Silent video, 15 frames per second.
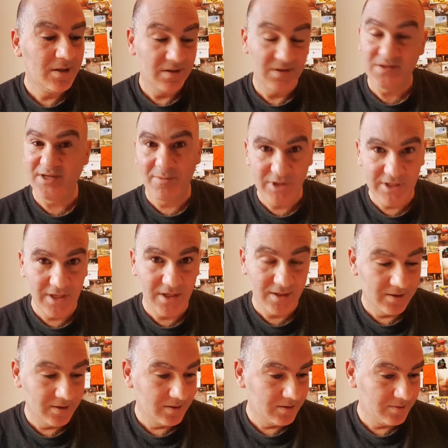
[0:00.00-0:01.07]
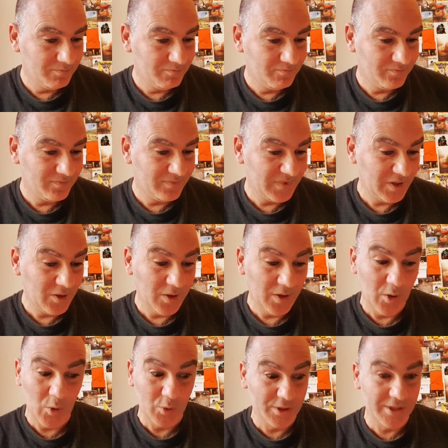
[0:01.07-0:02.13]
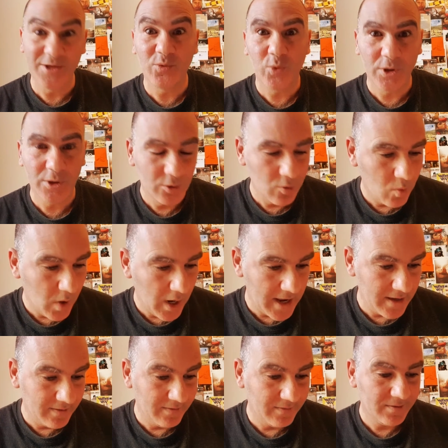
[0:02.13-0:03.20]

Some kids who didn't want to wait